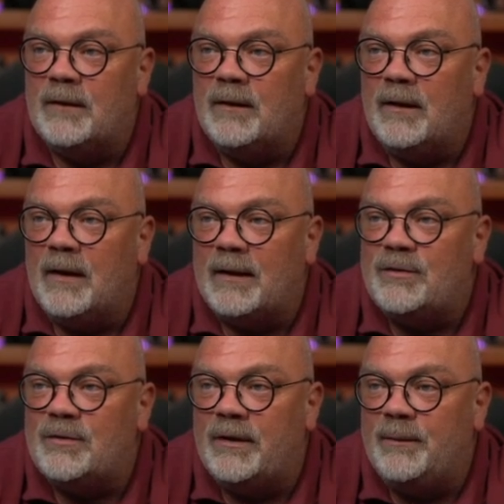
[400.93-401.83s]

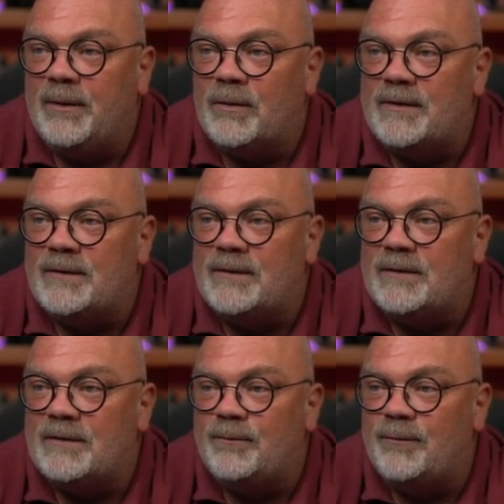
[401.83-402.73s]
actually, because
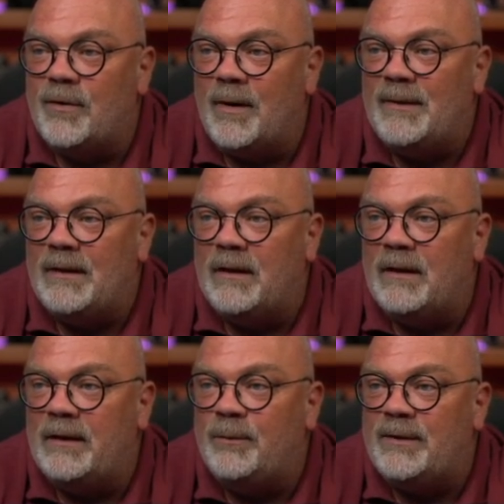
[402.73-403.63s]
it's probably a
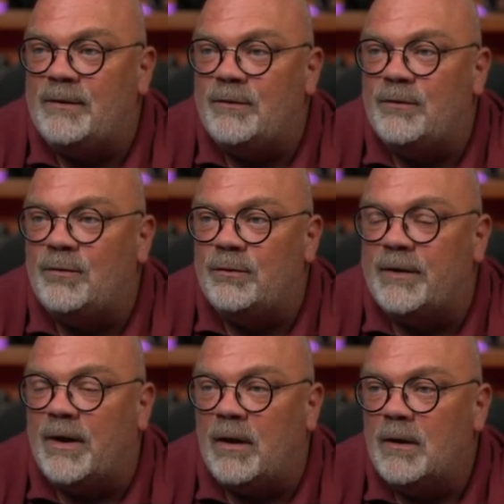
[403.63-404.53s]
little bit too
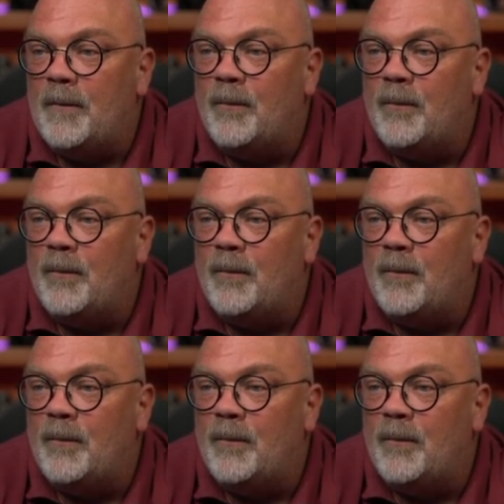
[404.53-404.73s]
dark,